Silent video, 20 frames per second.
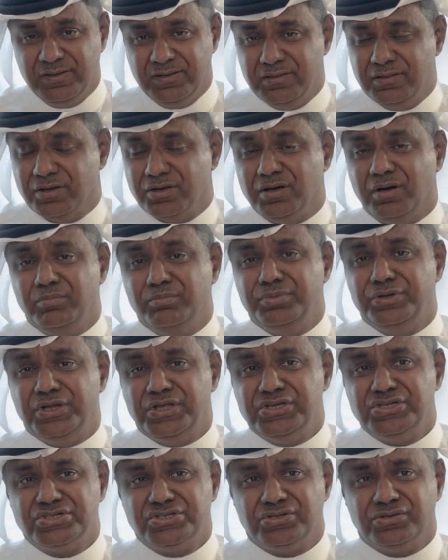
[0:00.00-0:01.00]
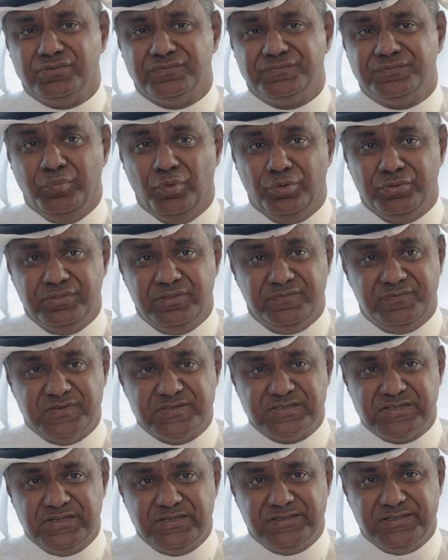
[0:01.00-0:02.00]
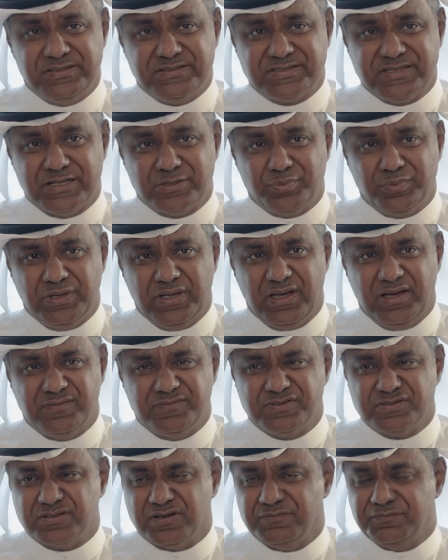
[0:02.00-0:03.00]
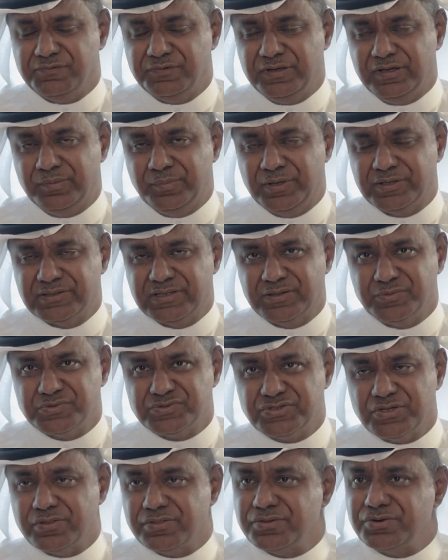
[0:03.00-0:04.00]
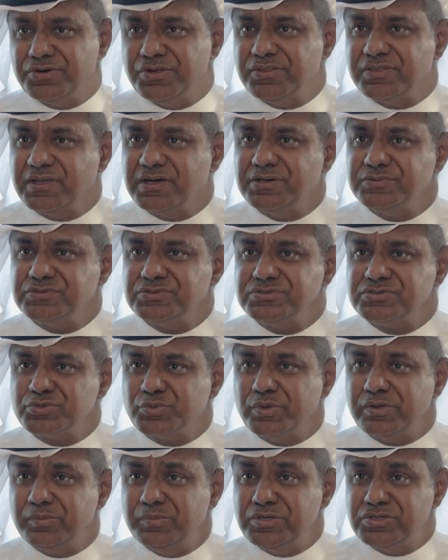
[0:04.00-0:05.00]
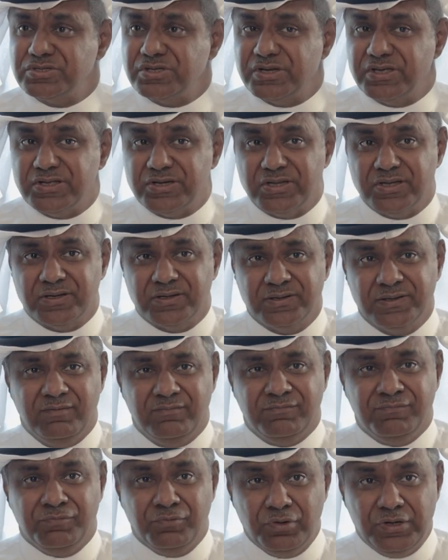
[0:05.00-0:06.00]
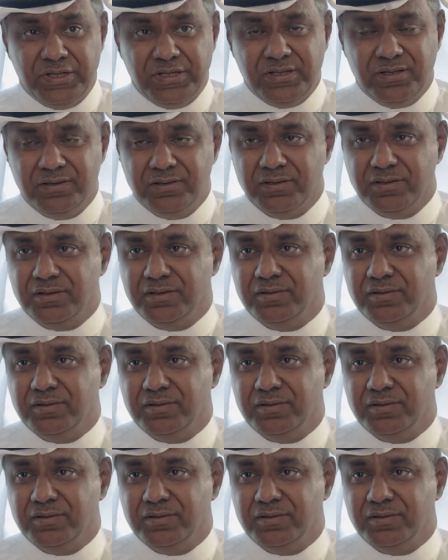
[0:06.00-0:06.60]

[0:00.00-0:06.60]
The combination of both the facilities that we have is roughly about, I would say, 30,000 square meter area, fully